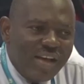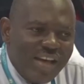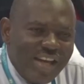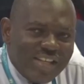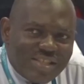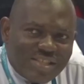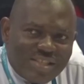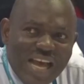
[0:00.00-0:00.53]

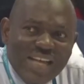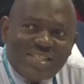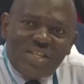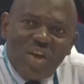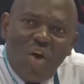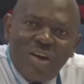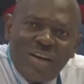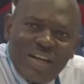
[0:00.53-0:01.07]
it starts
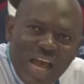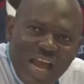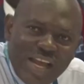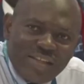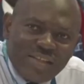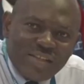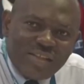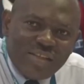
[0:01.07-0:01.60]

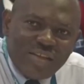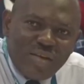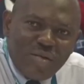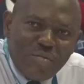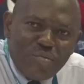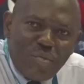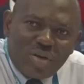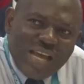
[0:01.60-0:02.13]
online
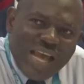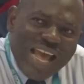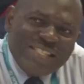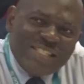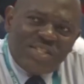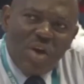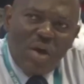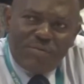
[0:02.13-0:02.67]
but
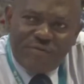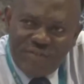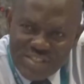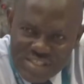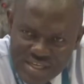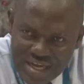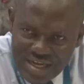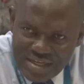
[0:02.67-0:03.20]
ends up
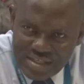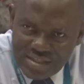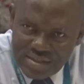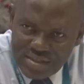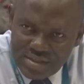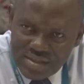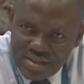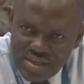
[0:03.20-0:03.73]
physically.
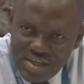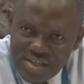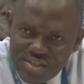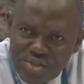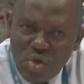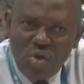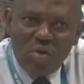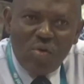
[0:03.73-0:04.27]

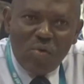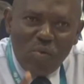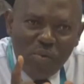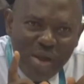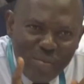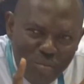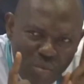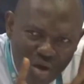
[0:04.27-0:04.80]
So
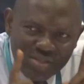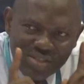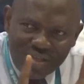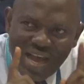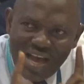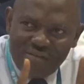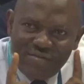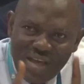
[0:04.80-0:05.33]
we must
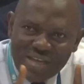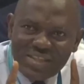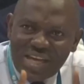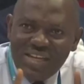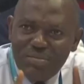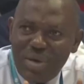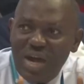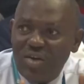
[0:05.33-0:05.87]
have that at
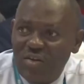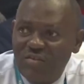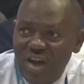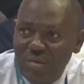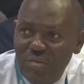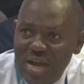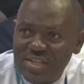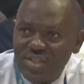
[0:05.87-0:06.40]
the back of
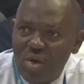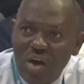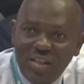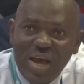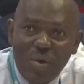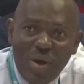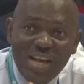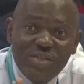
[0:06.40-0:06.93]
our minds.
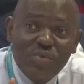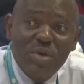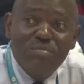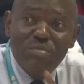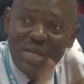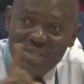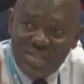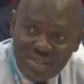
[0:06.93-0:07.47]
Otherwise, we
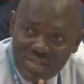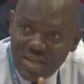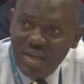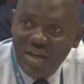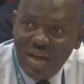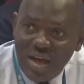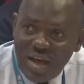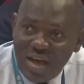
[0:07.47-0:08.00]
miss
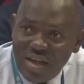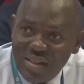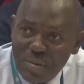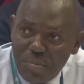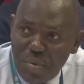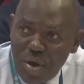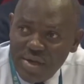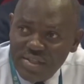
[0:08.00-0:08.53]
the
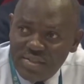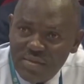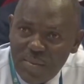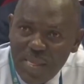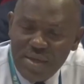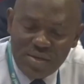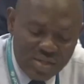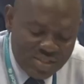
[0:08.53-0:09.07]
point.
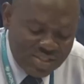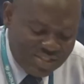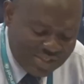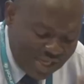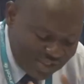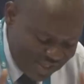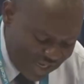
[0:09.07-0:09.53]
It doesn't start